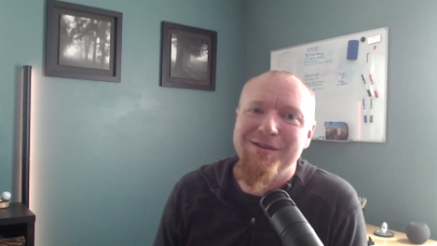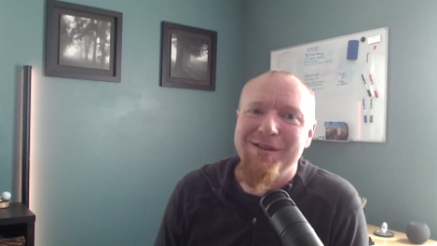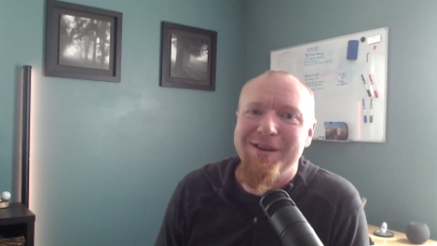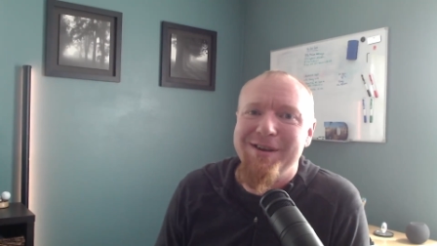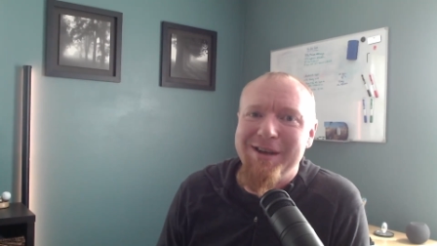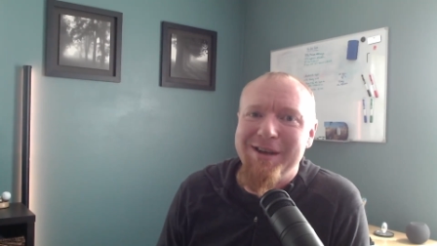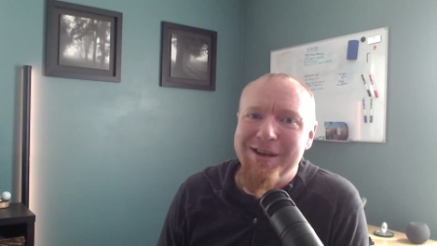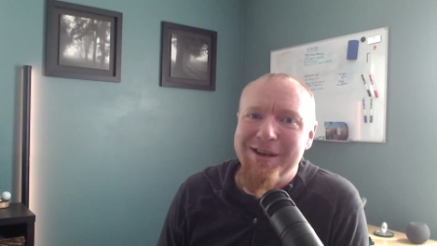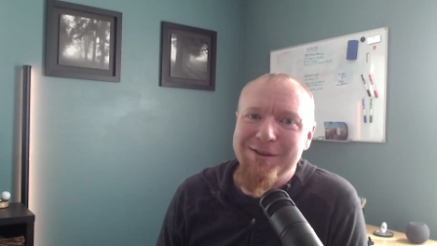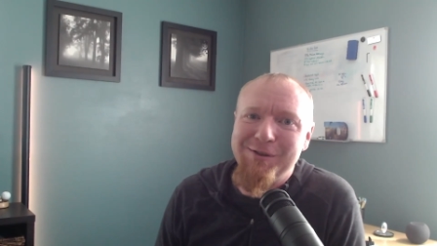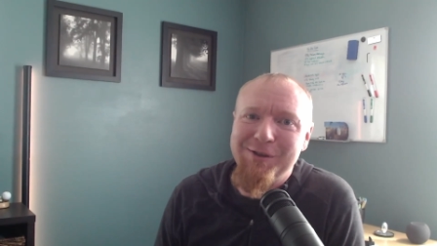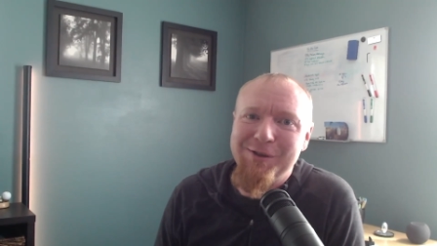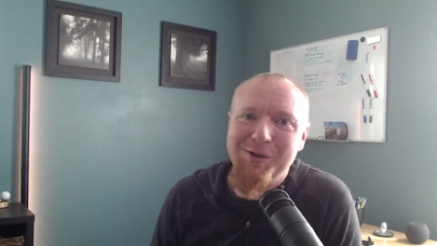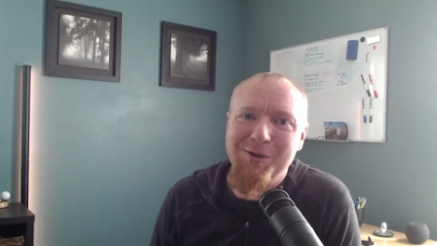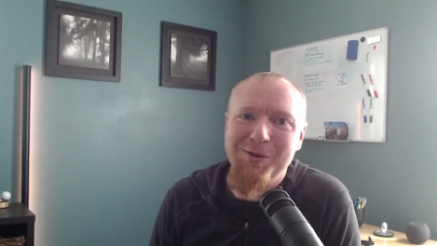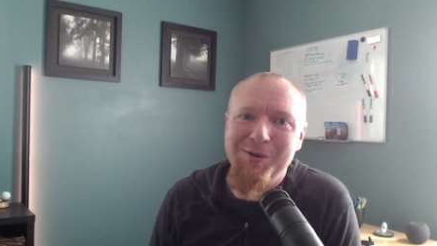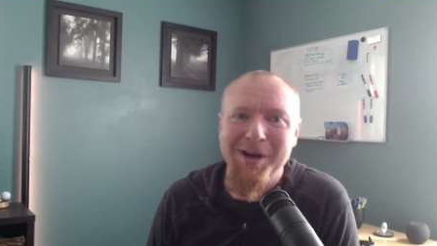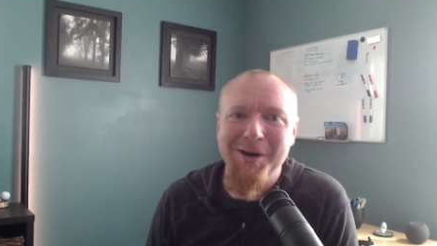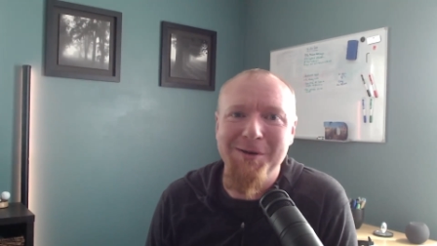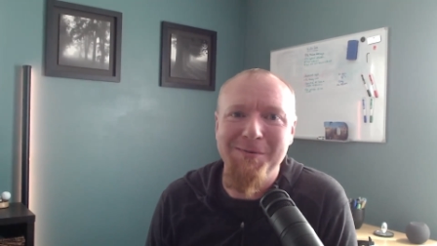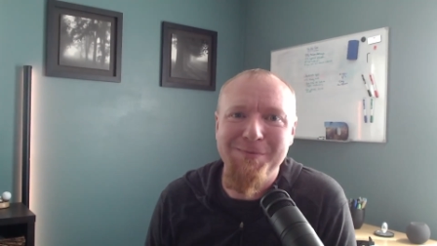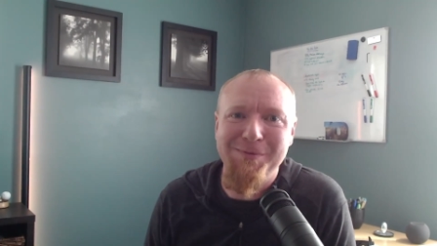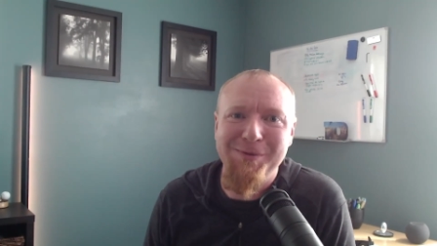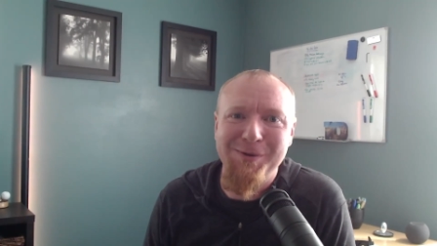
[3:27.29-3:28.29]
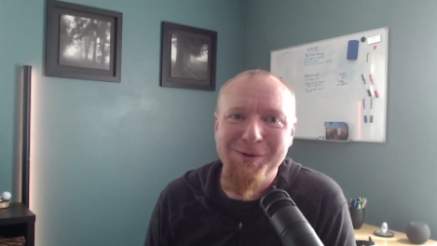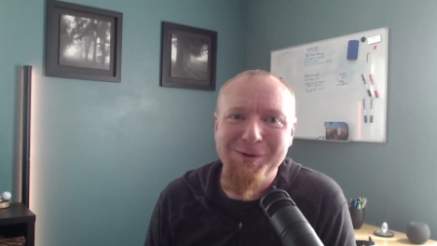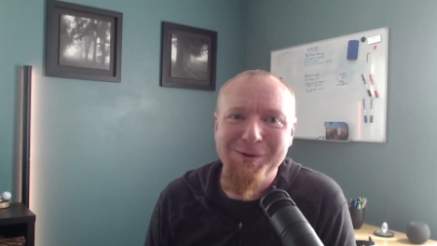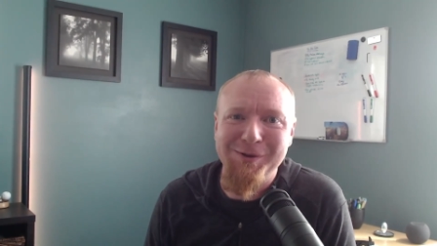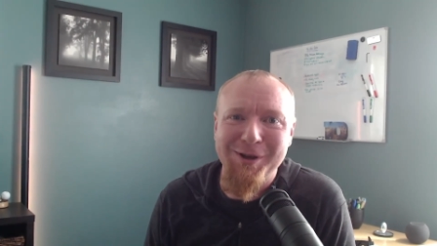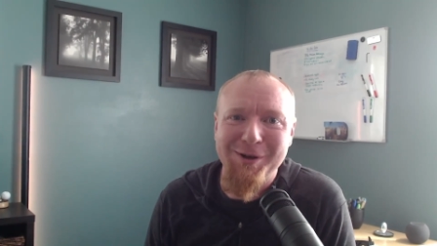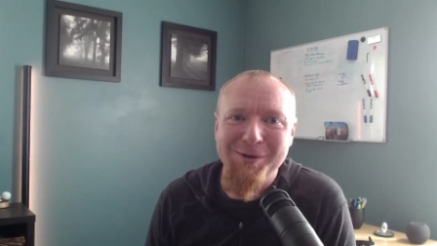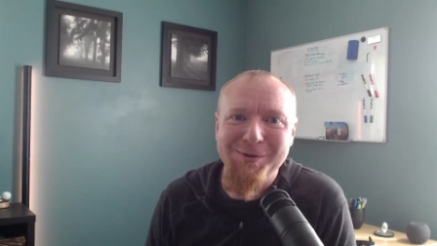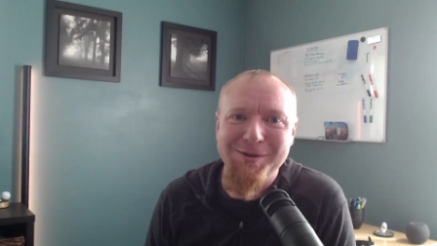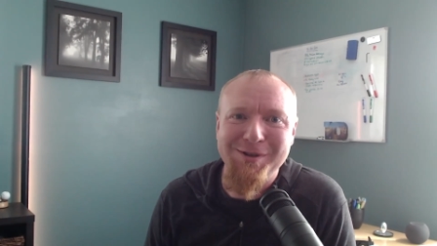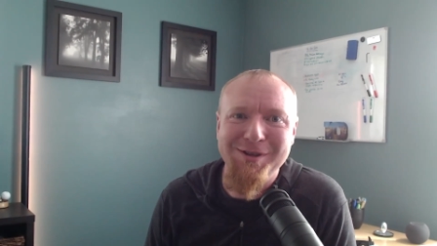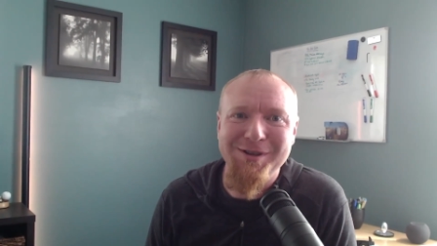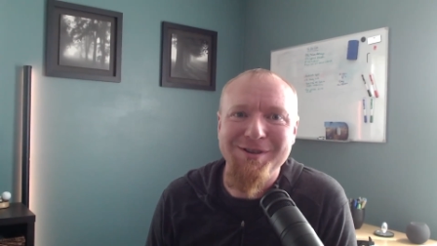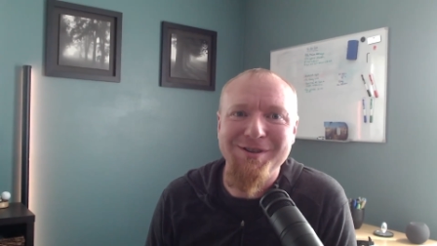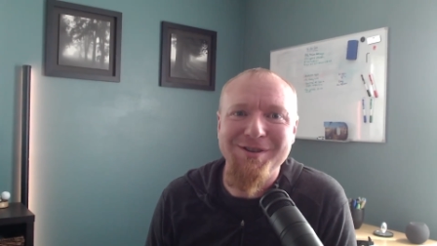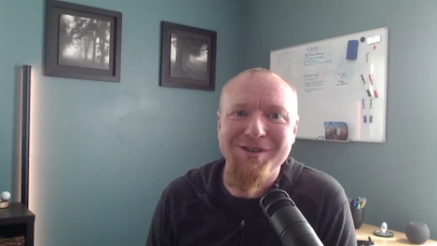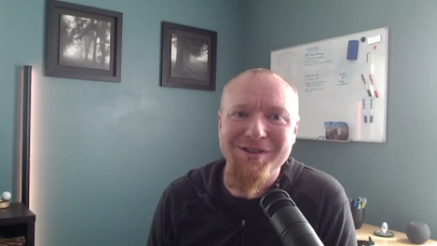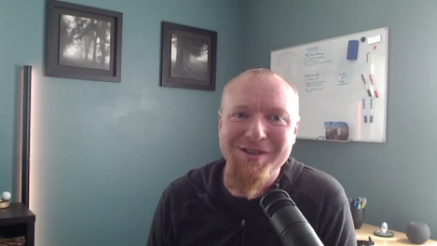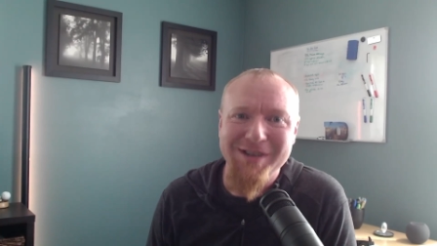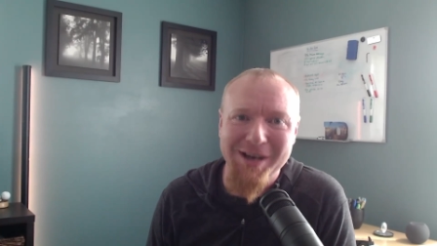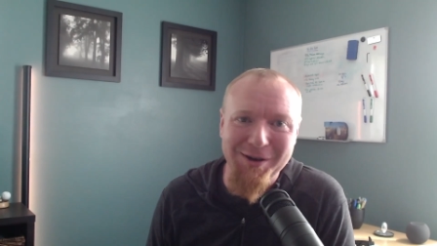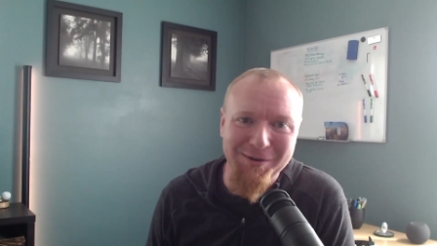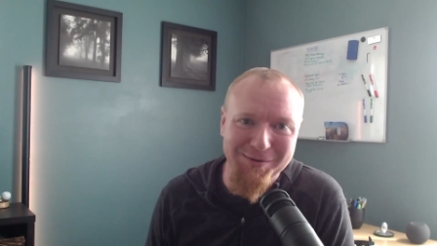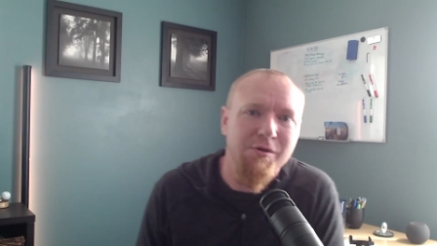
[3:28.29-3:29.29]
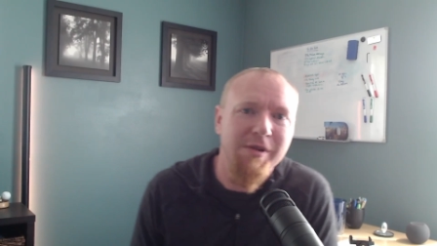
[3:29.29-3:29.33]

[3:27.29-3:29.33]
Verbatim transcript: like a little helpful note to yourself.